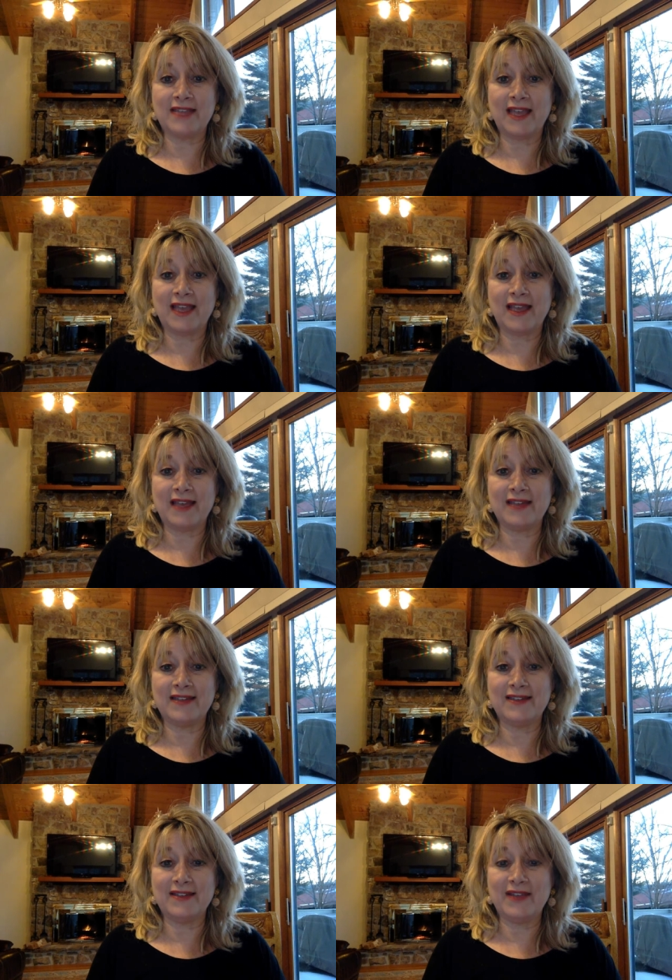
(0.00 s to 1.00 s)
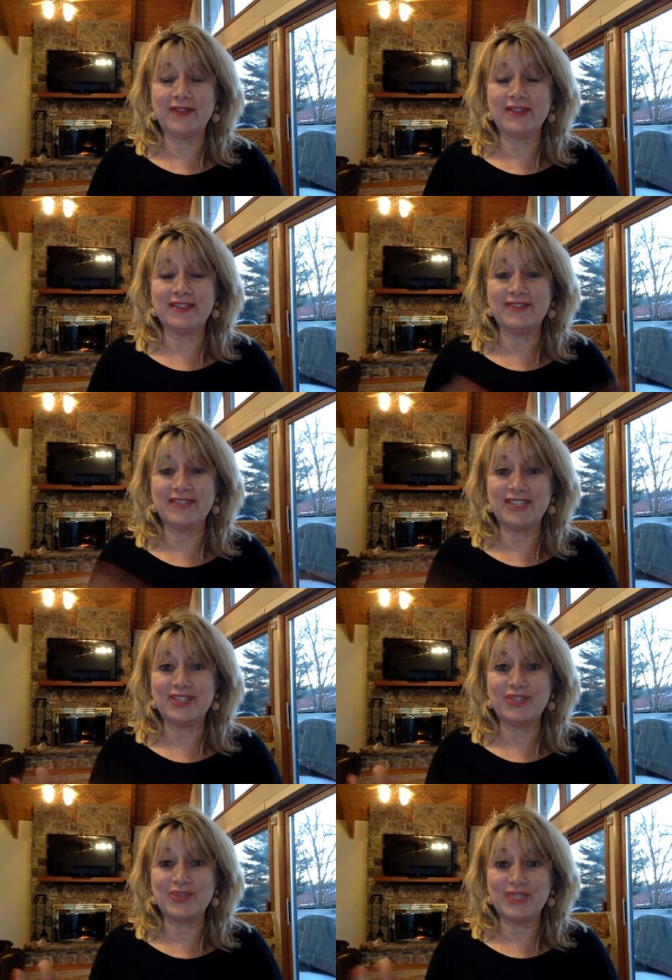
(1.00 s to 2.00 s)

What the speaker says: at when I do